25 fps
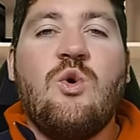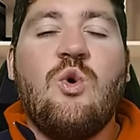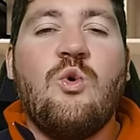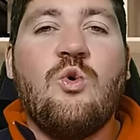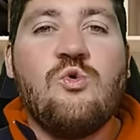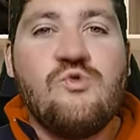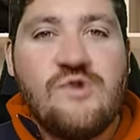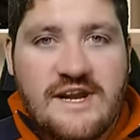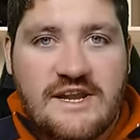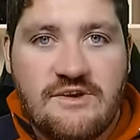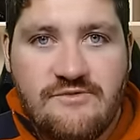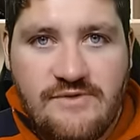
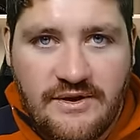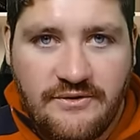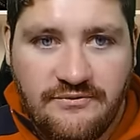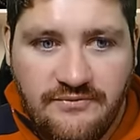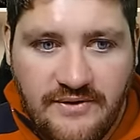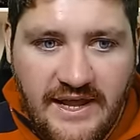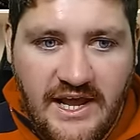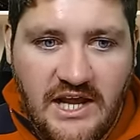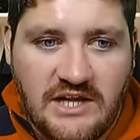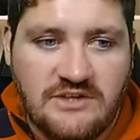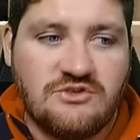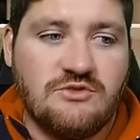Already red
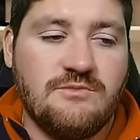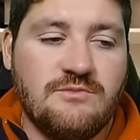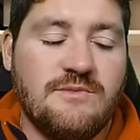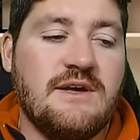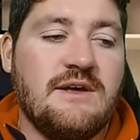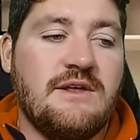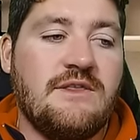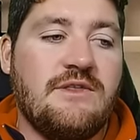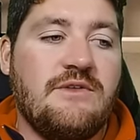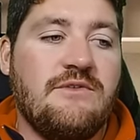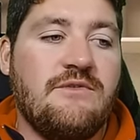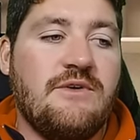flags for
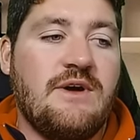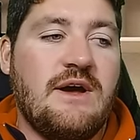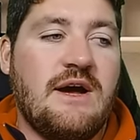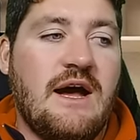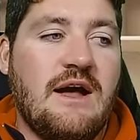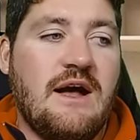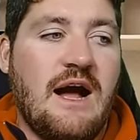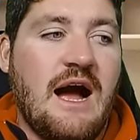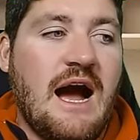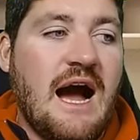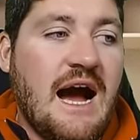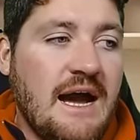me.
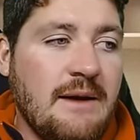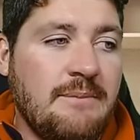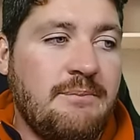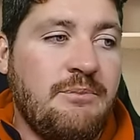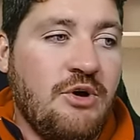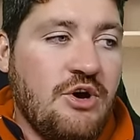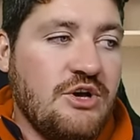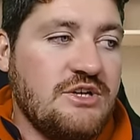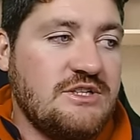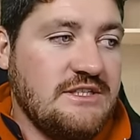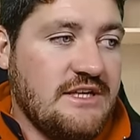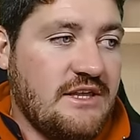I
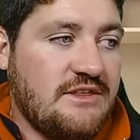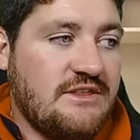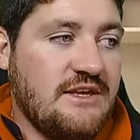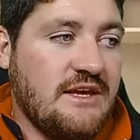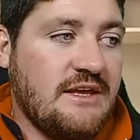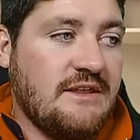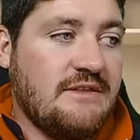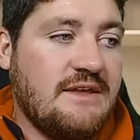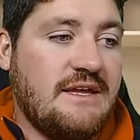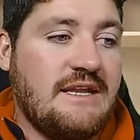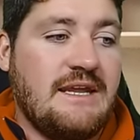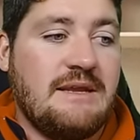personally
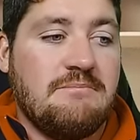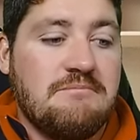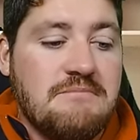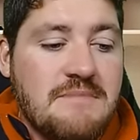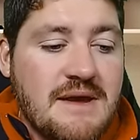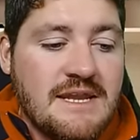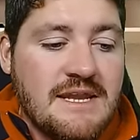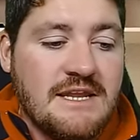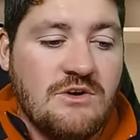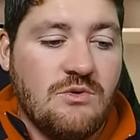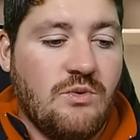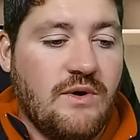think that in
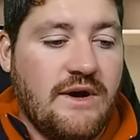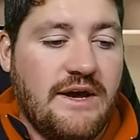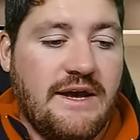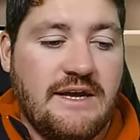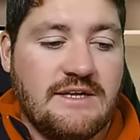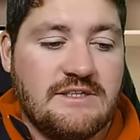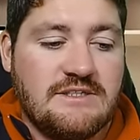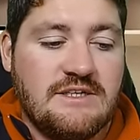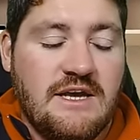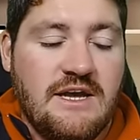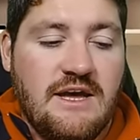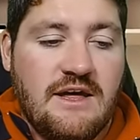many
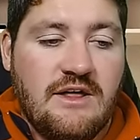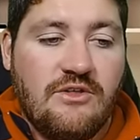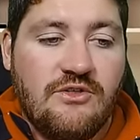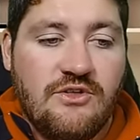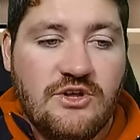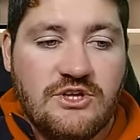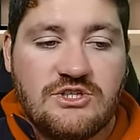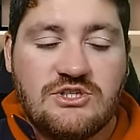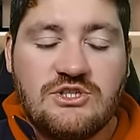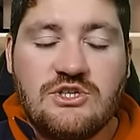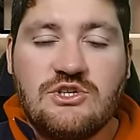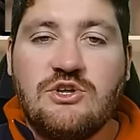ways,
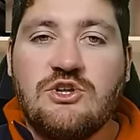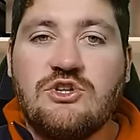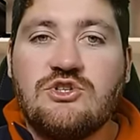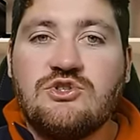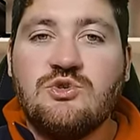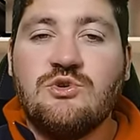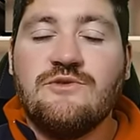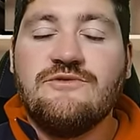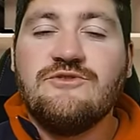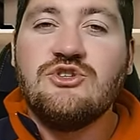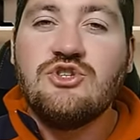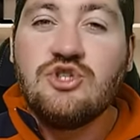this
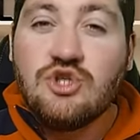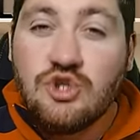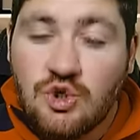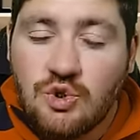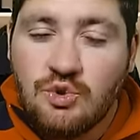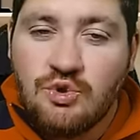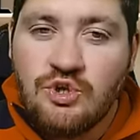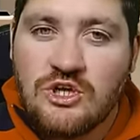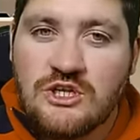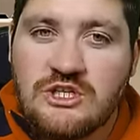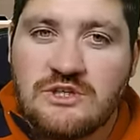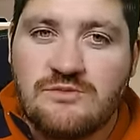sort of
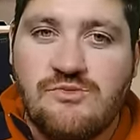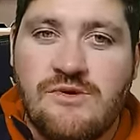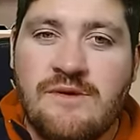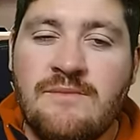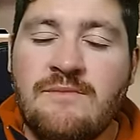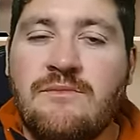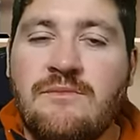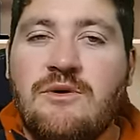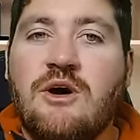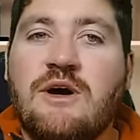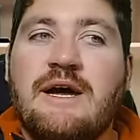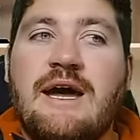junior
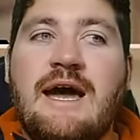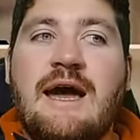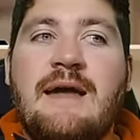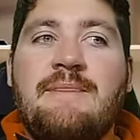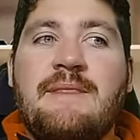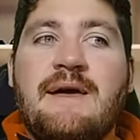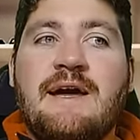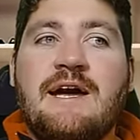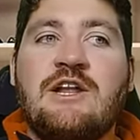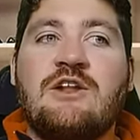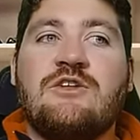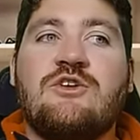Springbok and
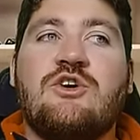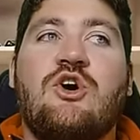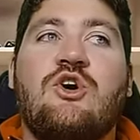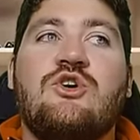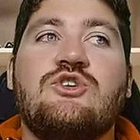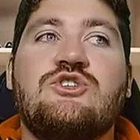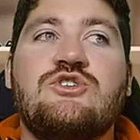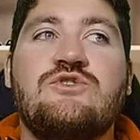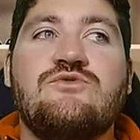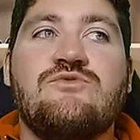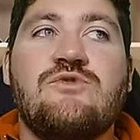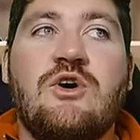that kind of
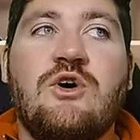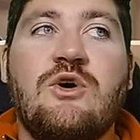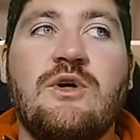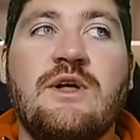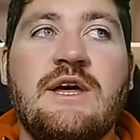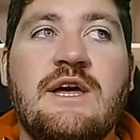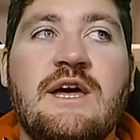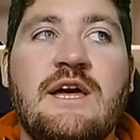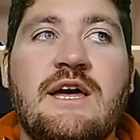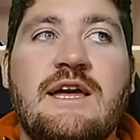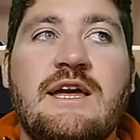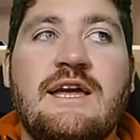coaching role
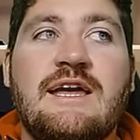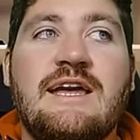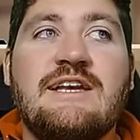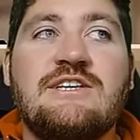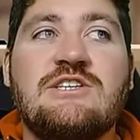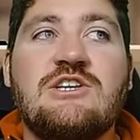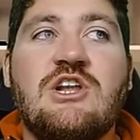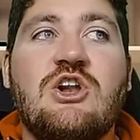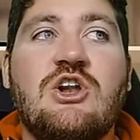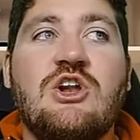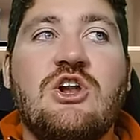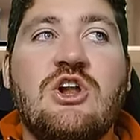is
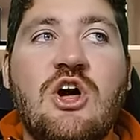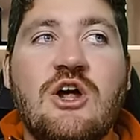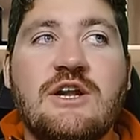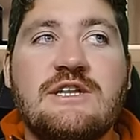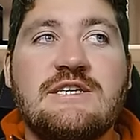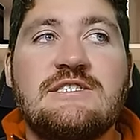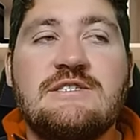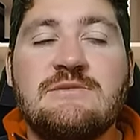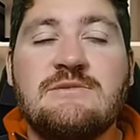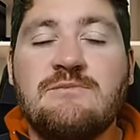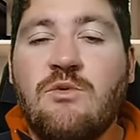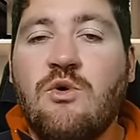a
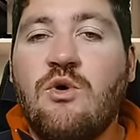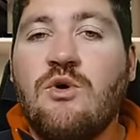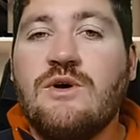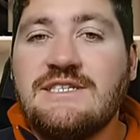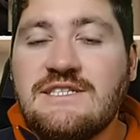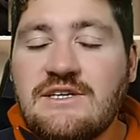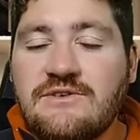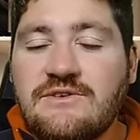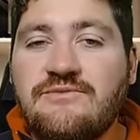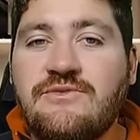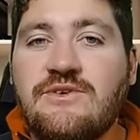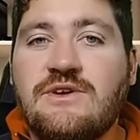lot more
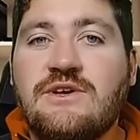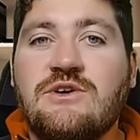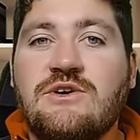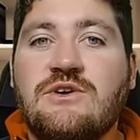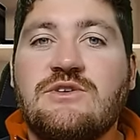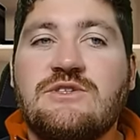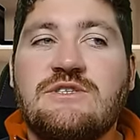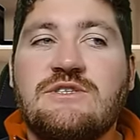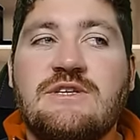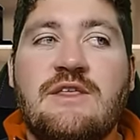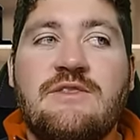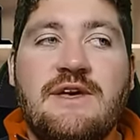
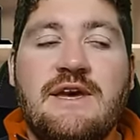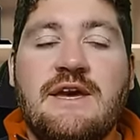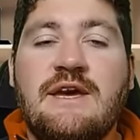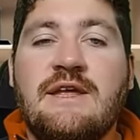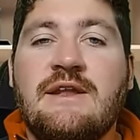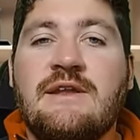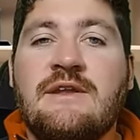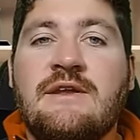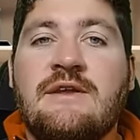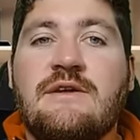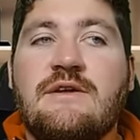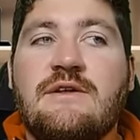difficult
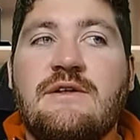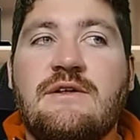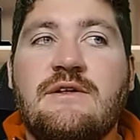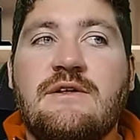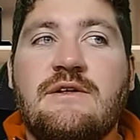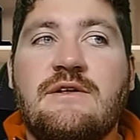than,